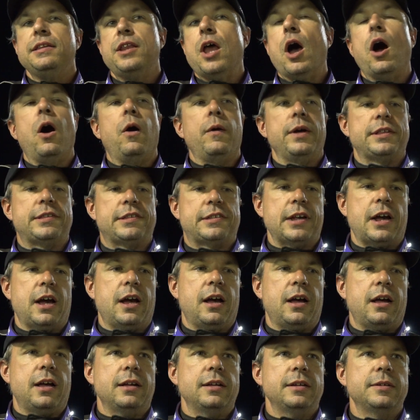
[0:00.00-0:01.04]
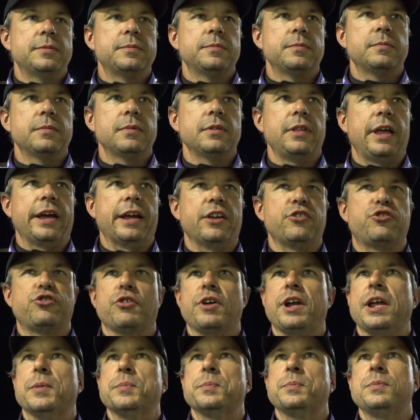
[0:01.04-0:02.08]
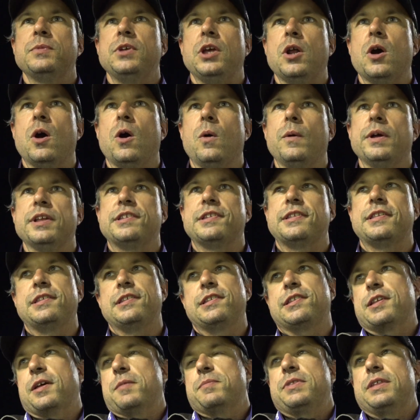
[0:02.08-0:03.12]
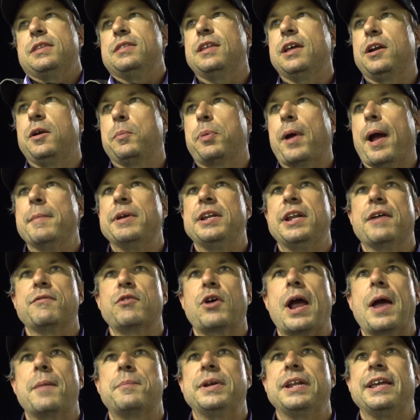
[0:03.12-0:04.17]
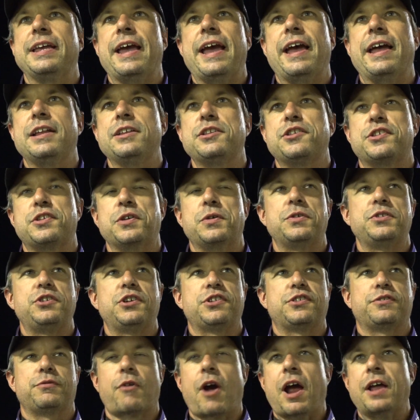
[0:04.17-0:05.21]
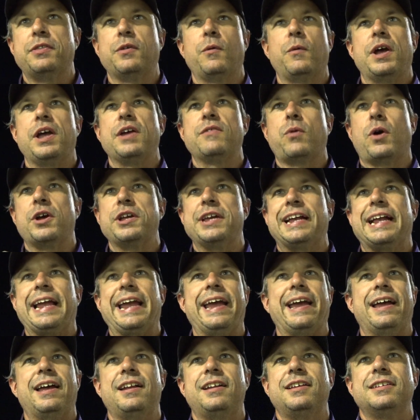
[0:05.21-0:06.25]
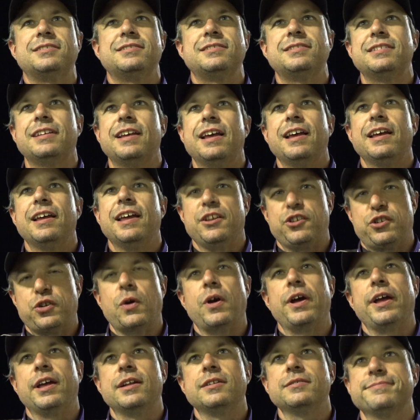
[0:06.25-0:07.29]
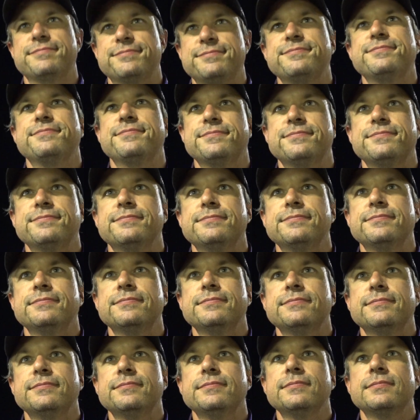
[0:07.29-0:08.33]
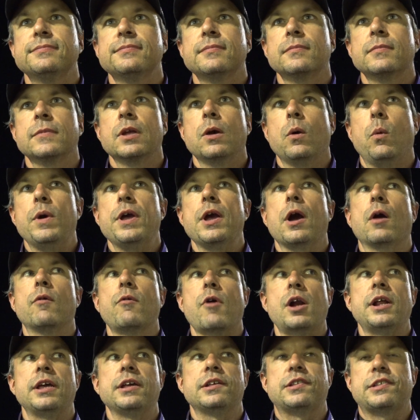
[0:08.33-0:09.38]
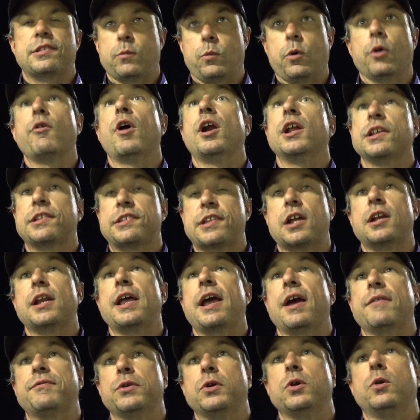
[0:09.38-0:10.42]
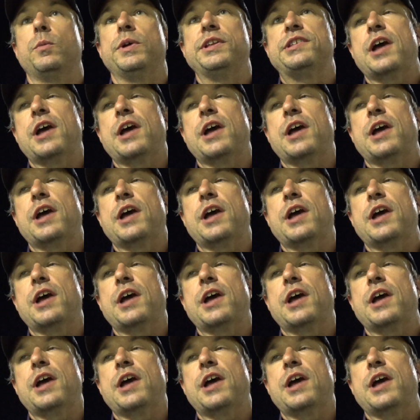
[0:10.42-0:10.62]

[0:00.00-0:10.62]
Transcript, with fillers: No, it's uh, like a dream. You know, it's something that'll probably never happen again. So just ride the wave while you can and enjoy it. Which day are you guys in the classic? We are running. We're running Sunday afternoon.